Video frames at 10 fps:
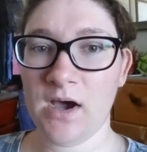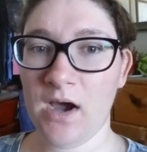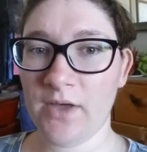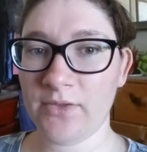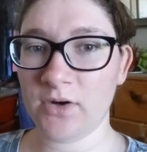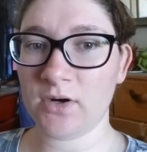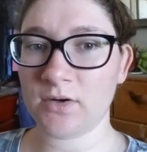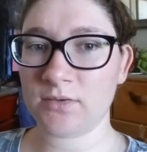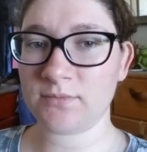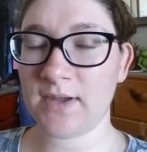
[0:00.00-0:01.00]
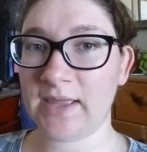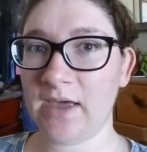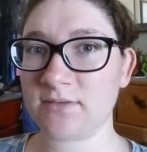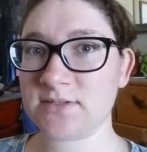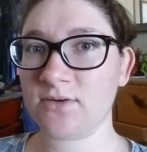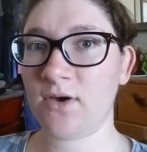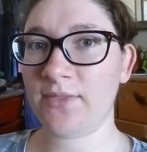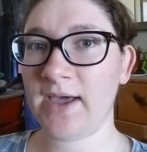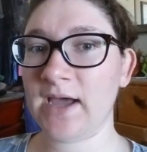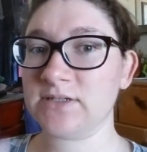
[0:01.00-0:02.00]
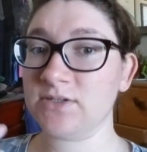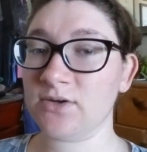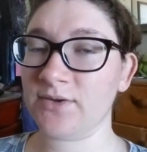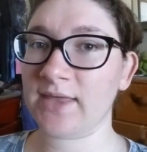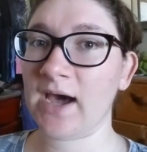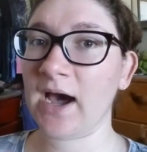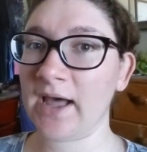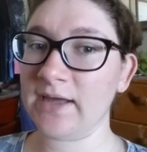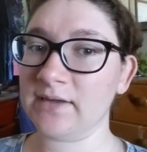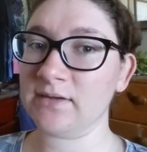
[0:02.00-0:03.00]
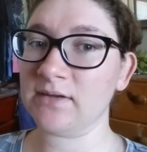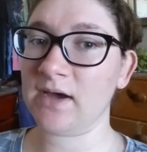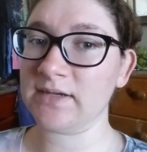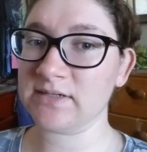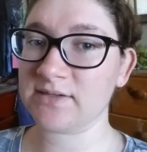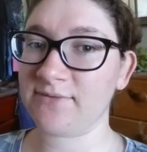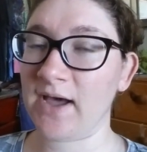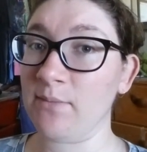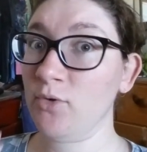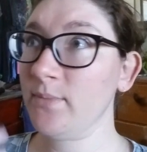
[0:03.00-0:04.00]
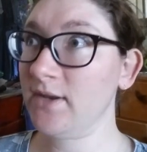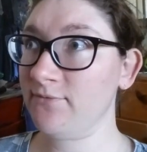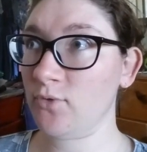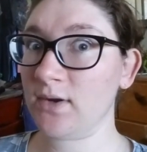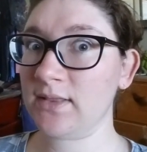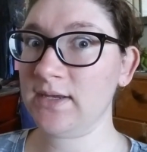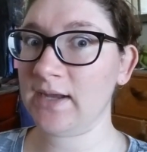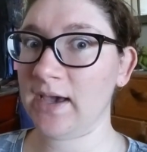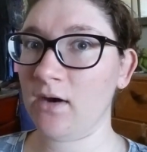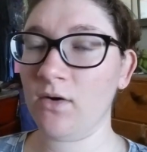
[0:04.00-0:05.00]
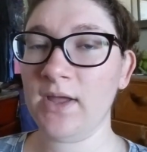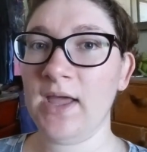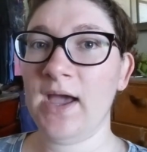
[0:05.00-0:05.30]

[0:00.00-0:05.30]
other accounts and all that, you know that I identify more metaphorically now